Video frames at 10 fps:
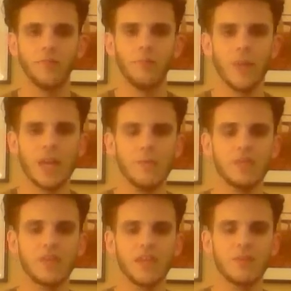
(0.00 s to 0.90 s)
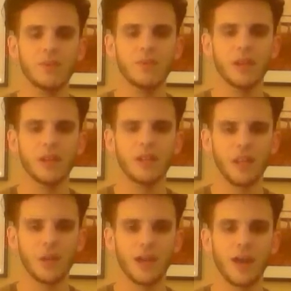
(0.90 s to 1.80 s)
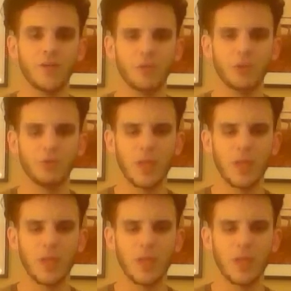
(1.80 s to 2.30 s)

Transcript: Maybe they immigrated here afterwards.